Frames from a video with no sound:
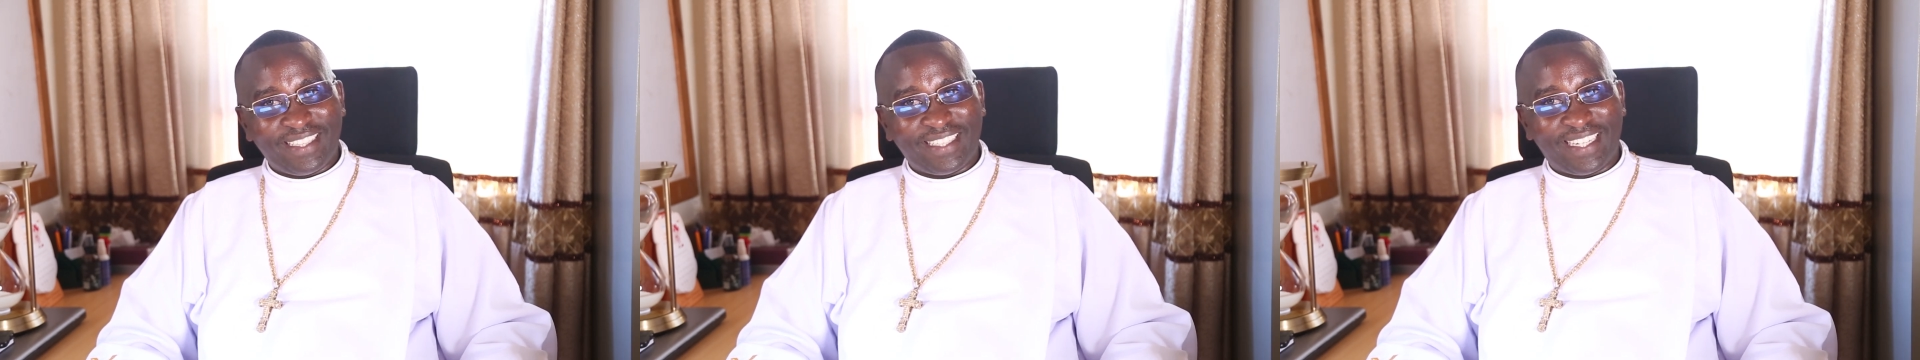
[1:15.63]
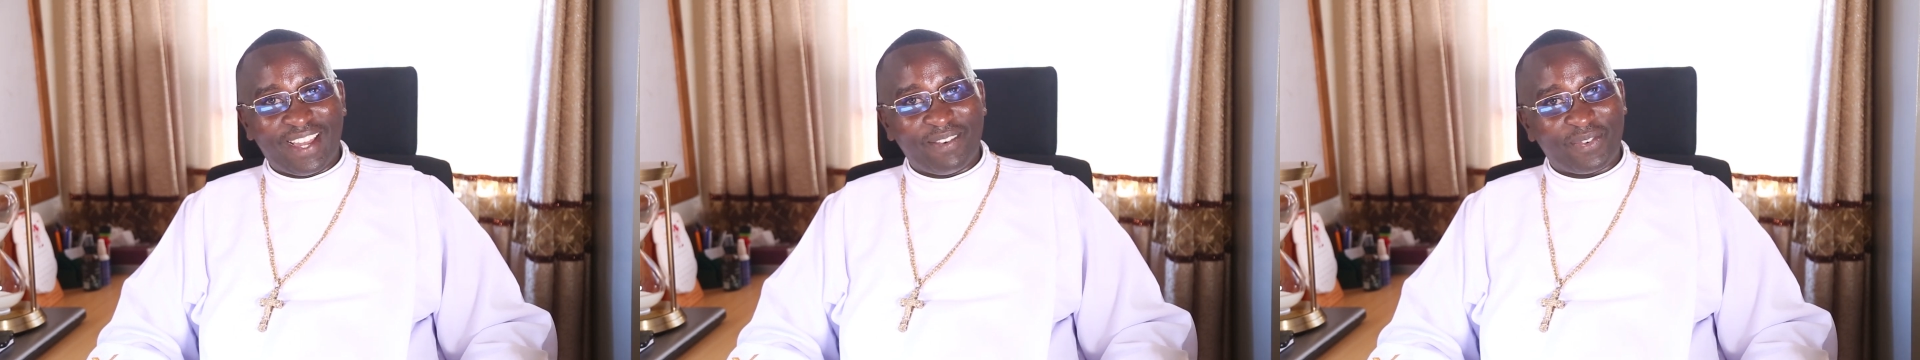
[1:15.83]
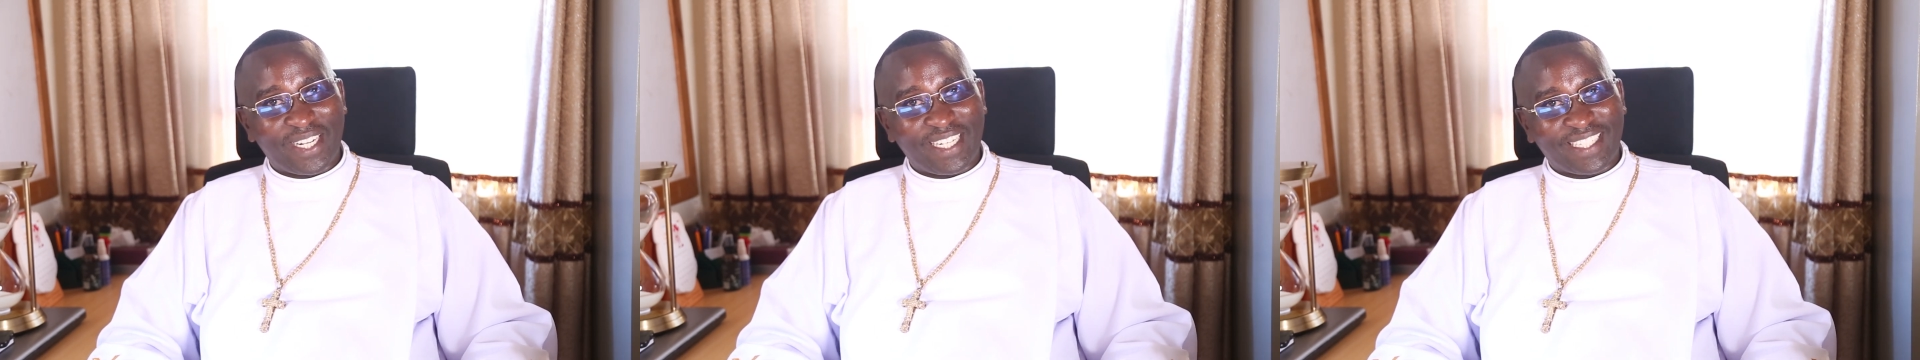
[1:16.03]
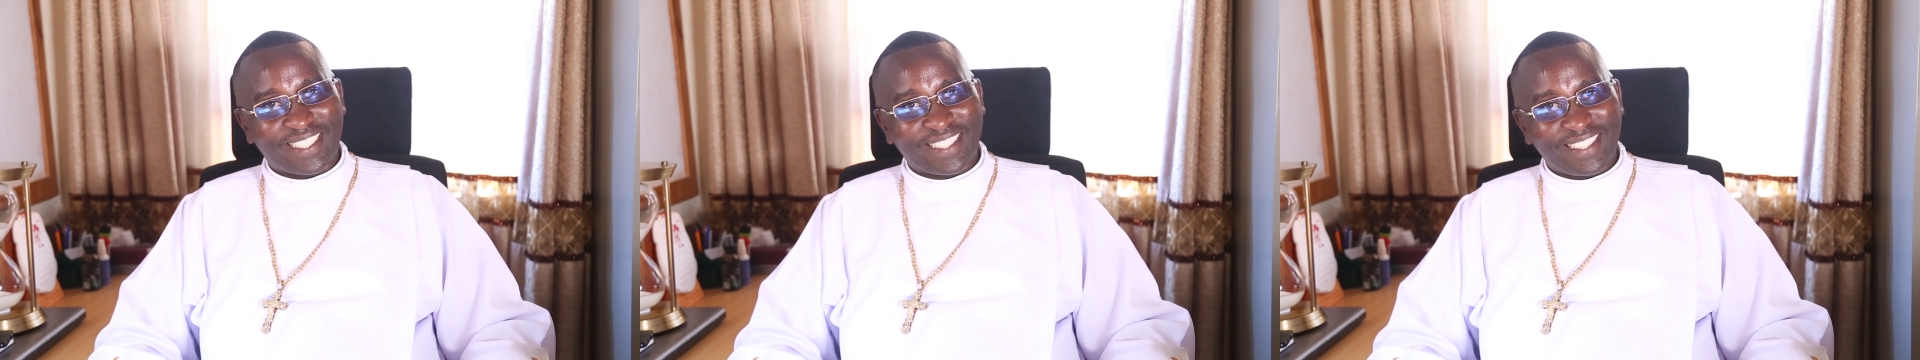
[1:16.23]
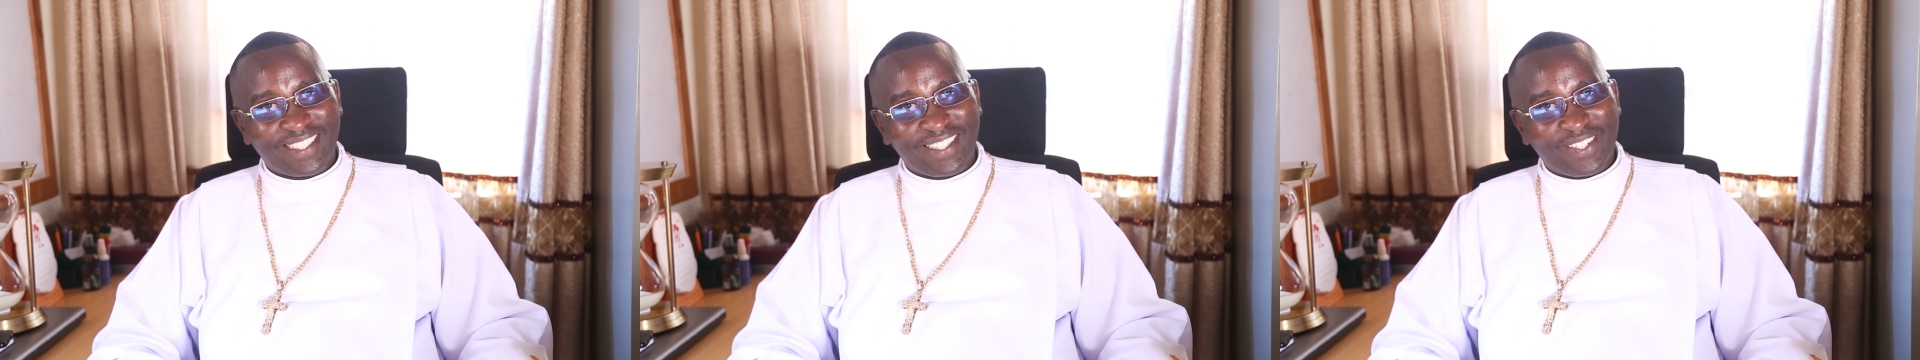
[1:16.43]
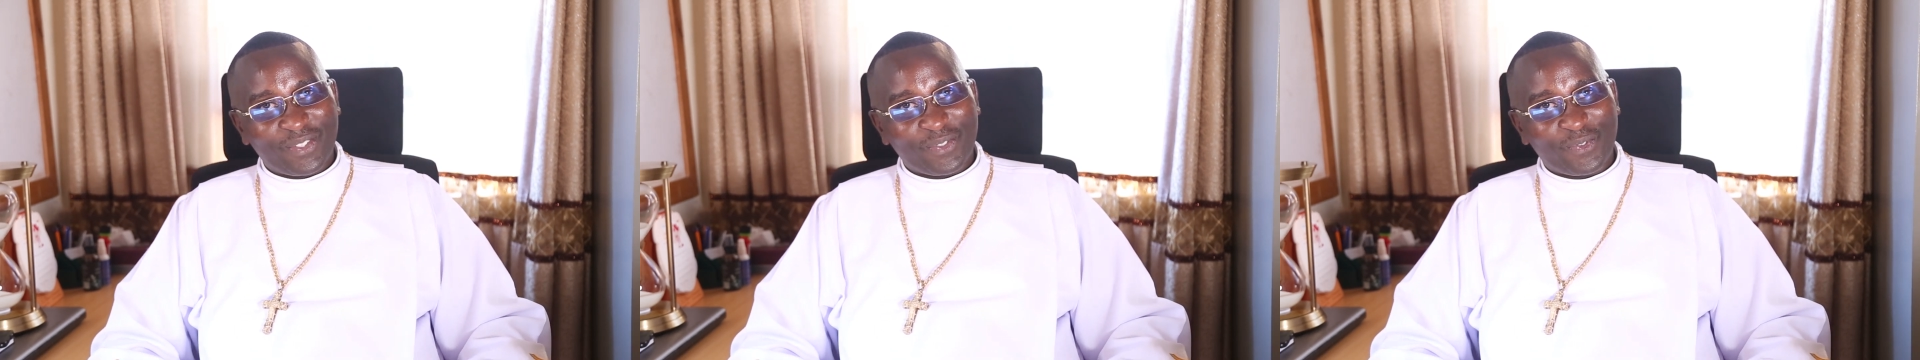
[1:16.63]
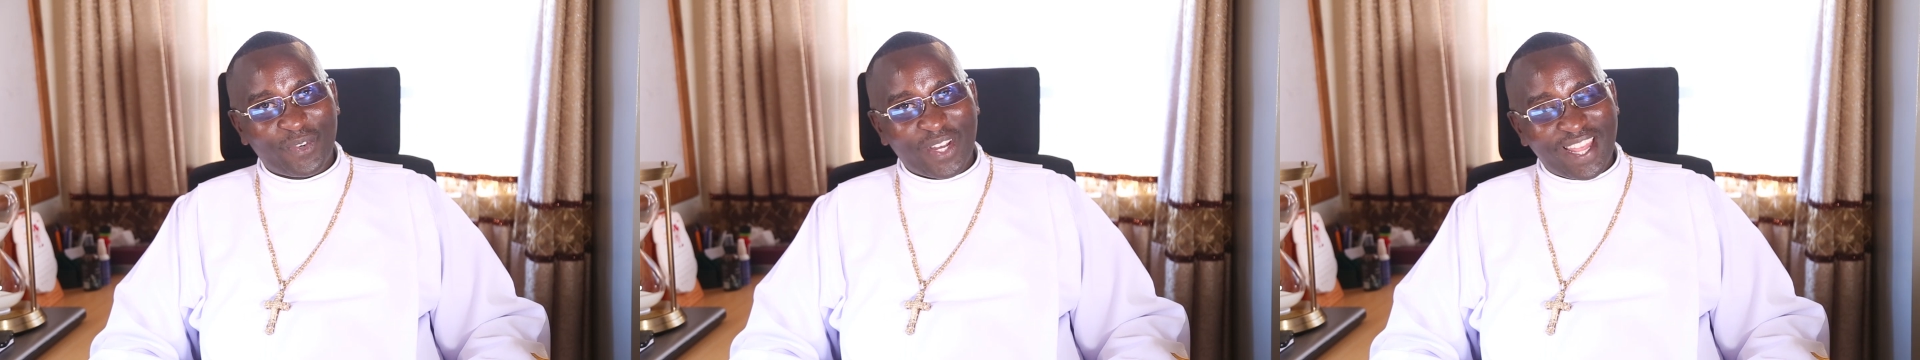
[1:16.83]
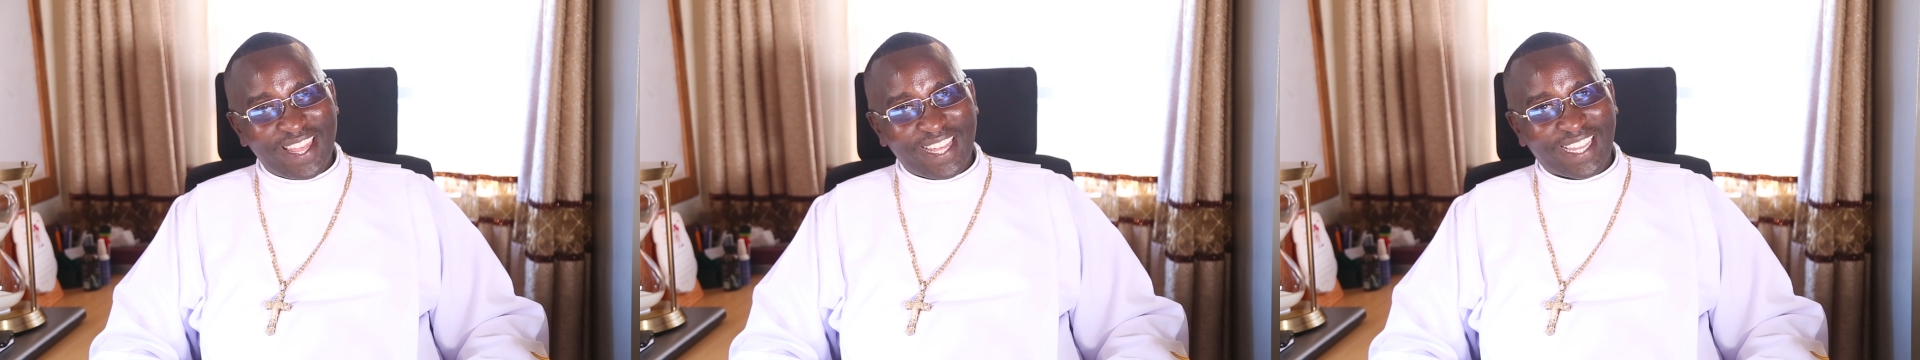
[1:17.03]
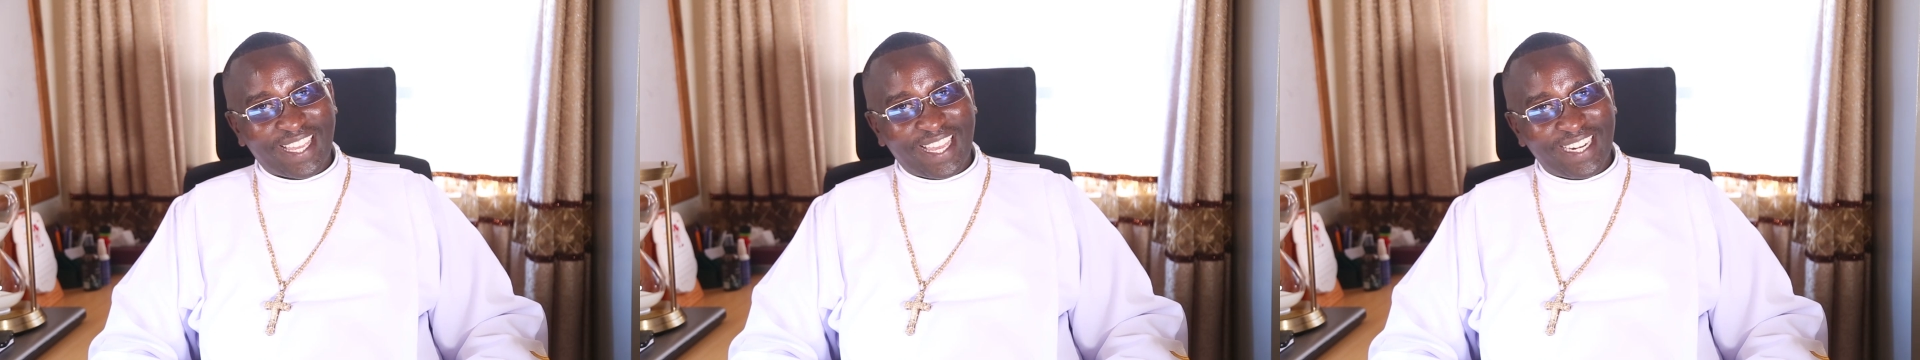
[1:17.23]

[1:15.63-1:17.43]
the reverend Father